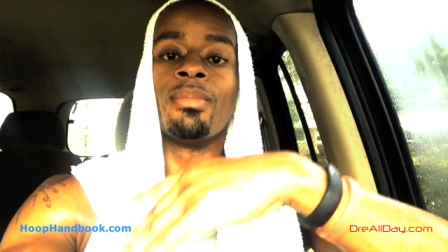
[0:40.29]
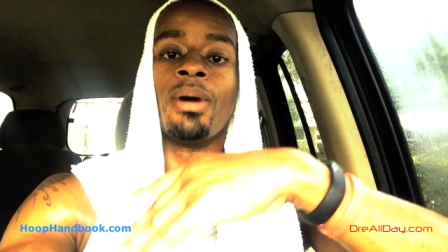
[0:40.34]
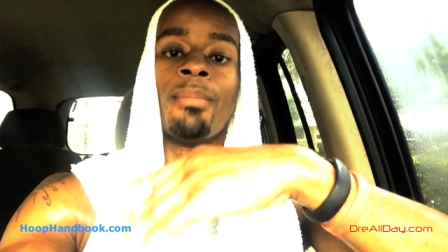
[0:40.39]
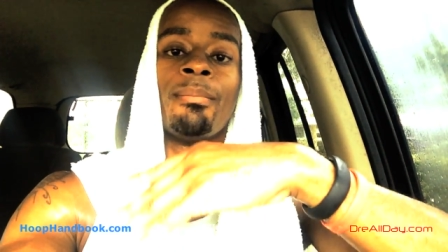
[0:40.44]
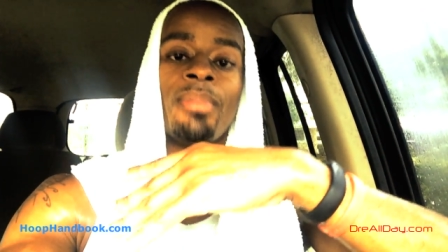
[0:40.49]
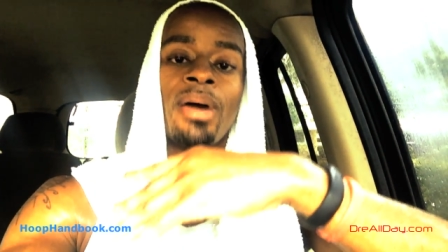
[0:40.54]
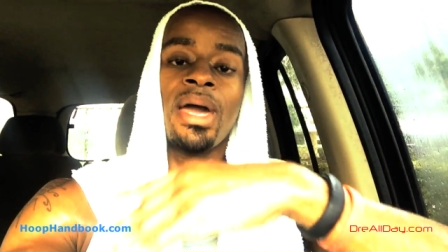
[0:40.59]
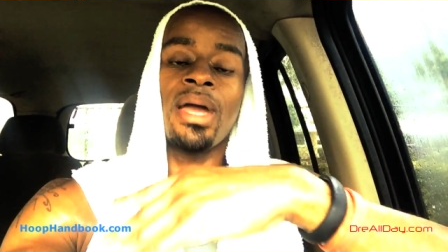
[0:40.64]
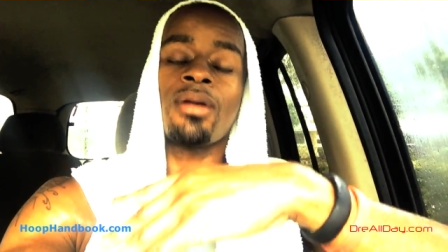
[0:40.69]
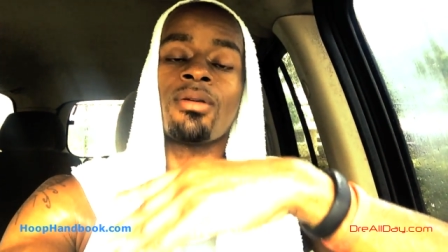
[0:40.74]
My
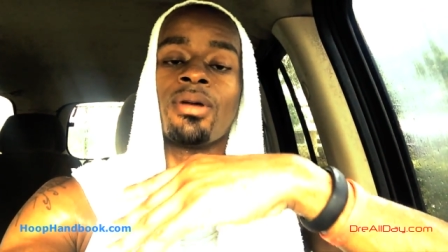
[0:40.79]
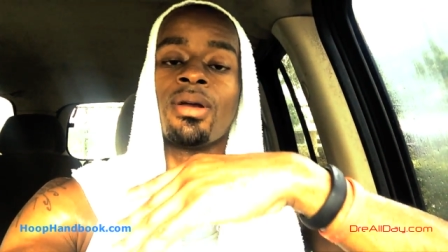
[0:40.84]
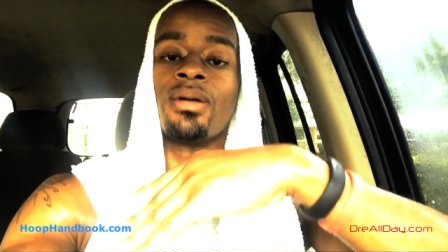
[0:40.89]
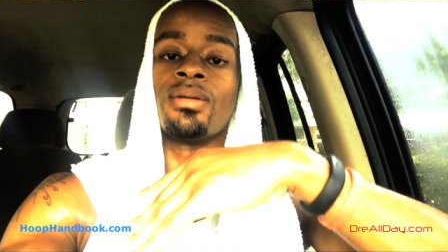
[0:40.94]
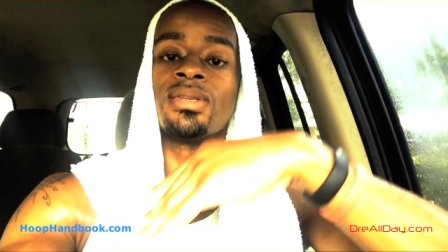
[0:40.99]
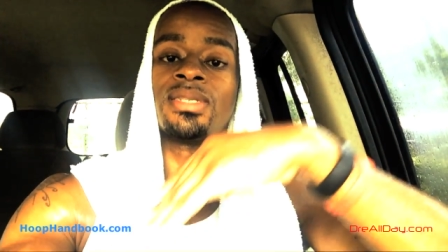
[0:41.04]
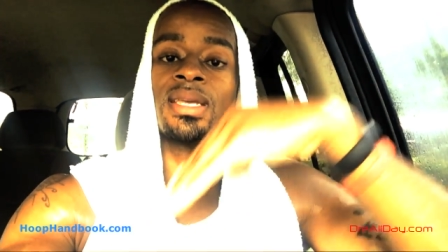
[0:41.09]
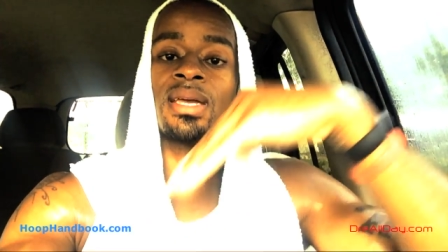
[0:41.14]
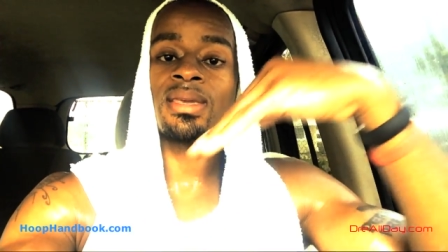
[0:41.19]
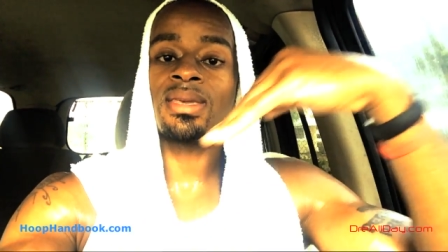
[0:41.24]

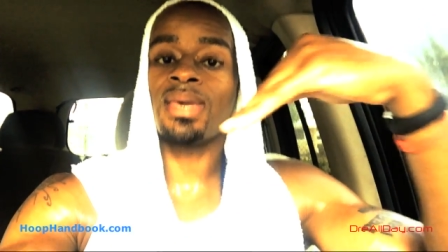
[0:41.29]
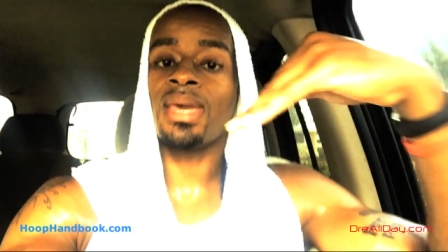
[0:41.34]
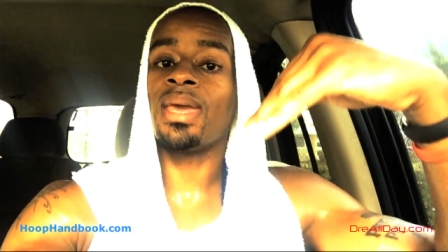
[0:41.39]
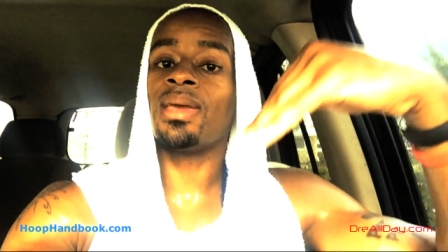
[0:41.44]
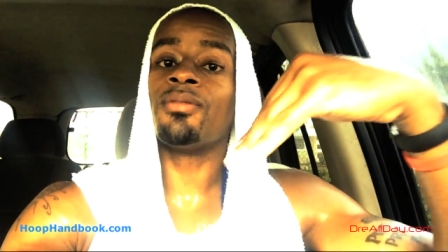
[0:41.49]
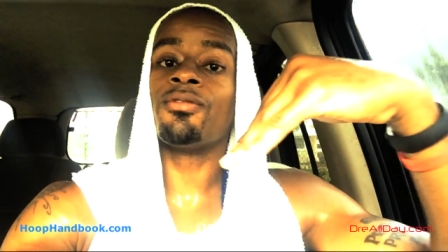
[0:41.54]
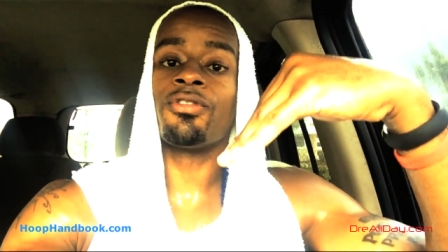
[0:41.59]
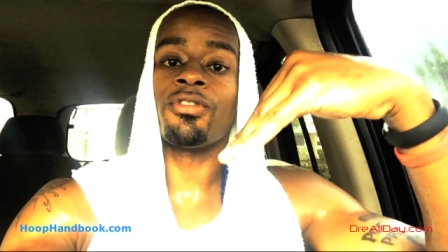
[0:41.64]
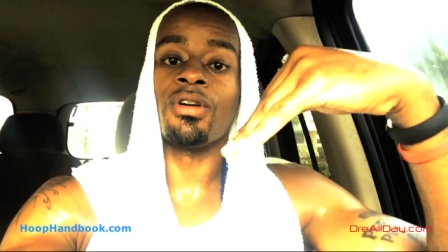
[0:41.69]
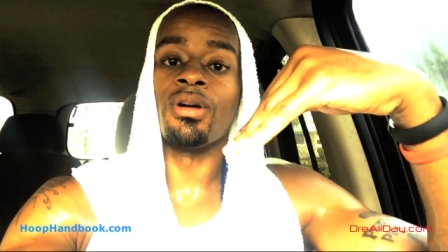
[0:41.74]
background is I
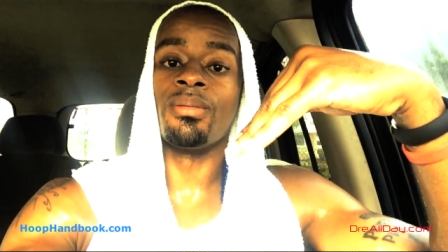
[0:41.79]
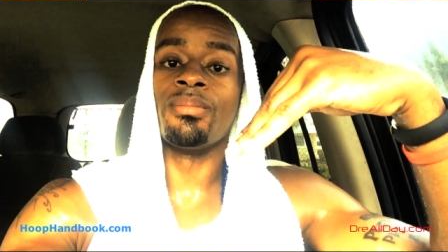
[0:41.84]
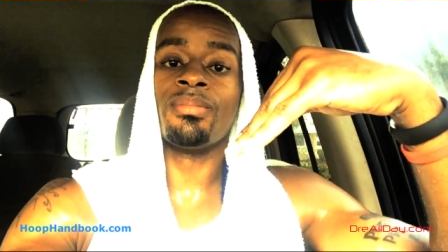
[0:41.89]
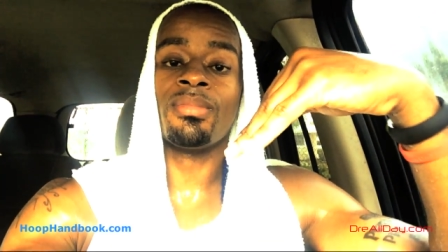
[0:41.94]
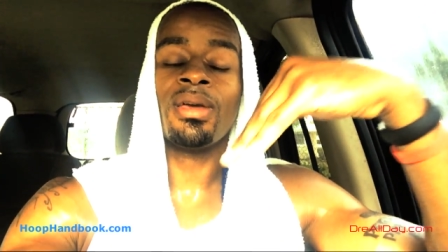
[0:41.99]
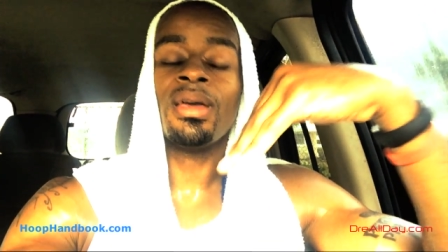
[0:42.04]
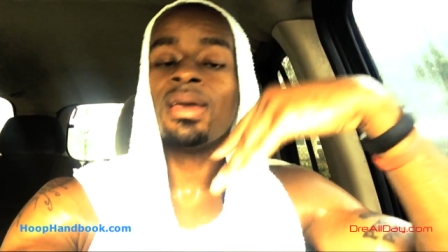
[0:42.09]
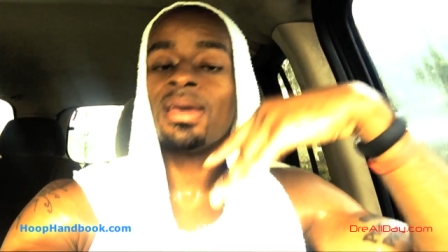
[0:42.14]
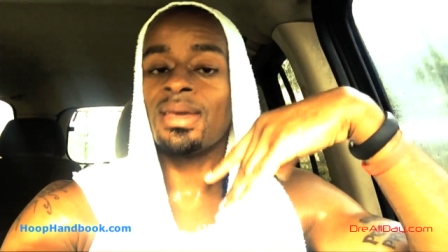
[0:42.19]
came from